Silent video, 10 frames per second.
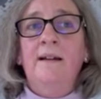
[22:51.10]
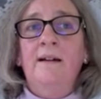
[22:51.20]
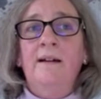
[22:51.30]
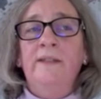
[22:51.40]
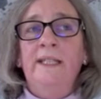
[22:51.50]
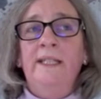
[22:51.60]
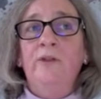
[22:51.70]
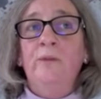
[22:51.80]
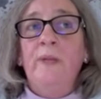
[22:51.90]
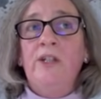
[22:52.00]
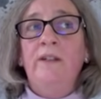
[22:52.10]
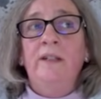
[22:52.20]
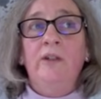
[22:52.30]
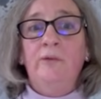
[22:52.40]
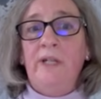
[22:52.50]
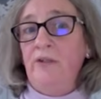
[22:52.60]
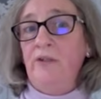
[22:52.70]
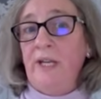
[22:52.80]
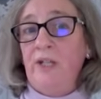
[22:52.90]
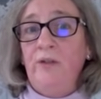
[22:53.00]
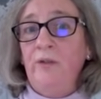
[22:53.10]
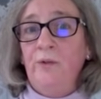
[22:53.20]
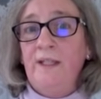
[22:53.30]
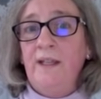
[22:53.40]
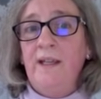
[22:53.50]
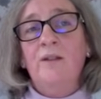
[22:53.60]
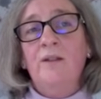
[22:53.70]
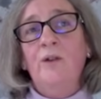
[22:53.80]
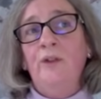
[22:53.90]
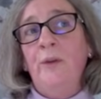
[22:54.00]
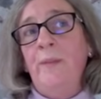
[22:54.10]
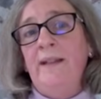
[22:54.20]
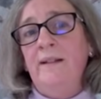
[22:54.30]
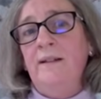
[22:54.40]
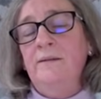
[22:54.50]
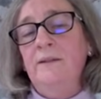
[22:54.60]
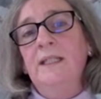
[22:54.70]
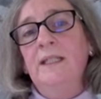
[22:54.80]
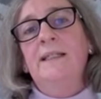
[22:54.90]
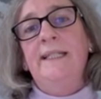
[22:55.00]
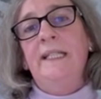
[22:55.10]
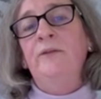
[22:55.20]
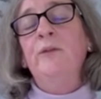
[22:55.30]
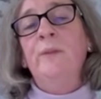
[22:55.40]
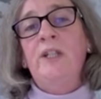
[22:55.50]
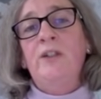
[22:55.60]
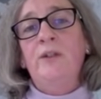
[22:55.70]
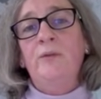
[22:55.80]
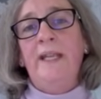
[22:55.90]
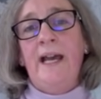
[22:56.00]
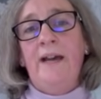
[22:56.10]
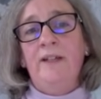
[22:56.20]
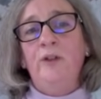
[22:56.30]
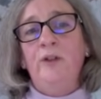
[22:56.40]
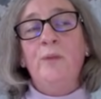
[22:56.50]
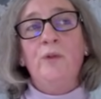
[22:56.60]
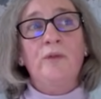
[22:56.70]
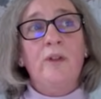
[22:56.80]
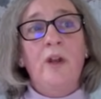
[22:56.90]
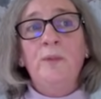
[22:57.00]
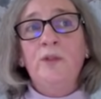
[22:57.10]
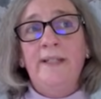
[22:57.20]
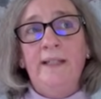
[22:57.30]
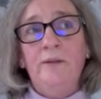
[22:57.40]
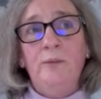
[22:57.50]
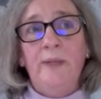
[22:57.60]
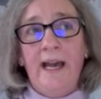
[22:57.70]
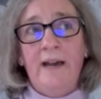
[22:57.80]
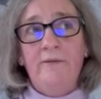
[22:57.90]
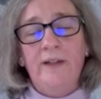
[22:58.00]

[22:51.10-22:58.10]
on information in the registration dossier. So the better the information we have and the most up-to-date we have,